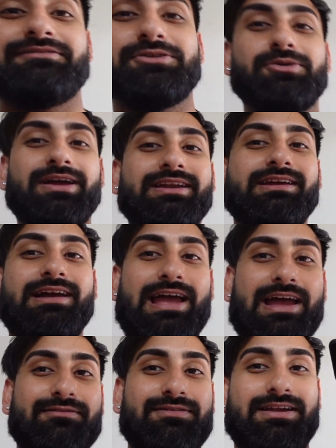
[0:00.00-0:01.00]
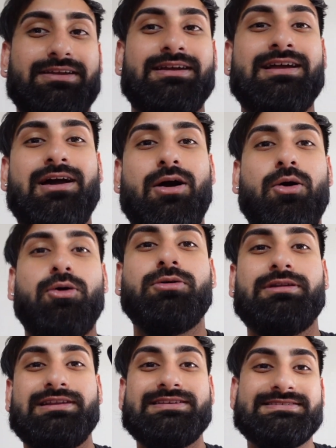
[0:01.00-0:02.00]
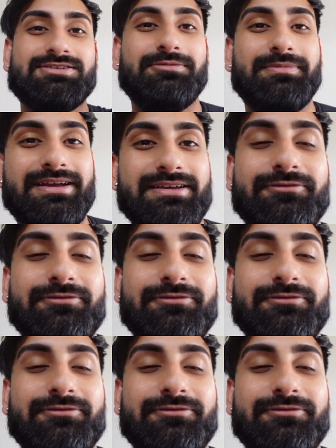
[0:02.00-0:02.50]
no idea. I have like a whole list on my